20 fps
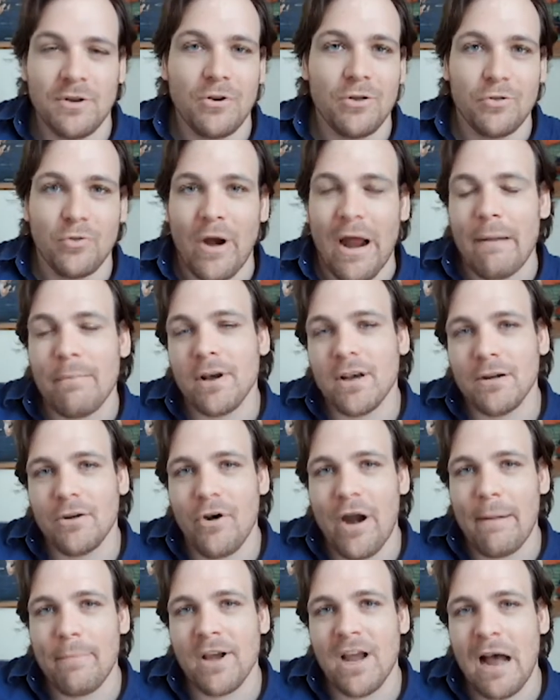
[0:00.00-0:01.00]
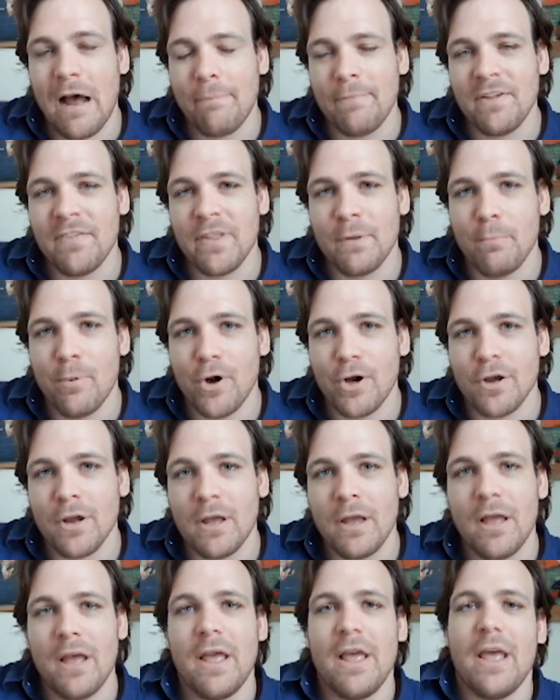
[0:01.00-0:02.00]
grab a copy of the book
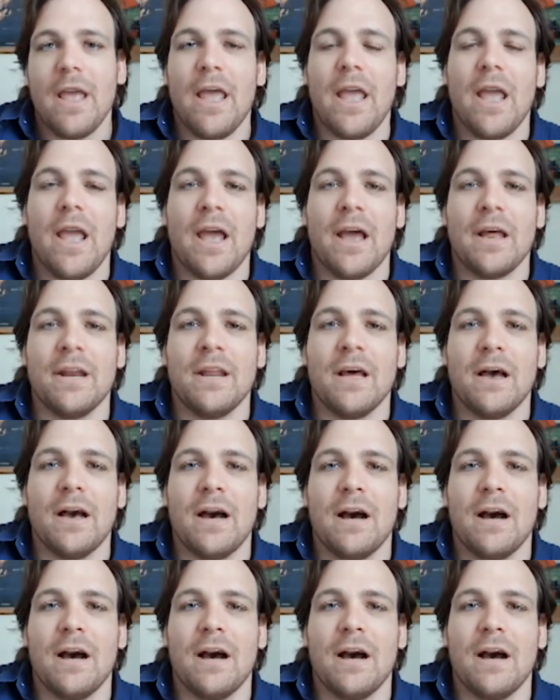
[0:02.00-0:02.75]
and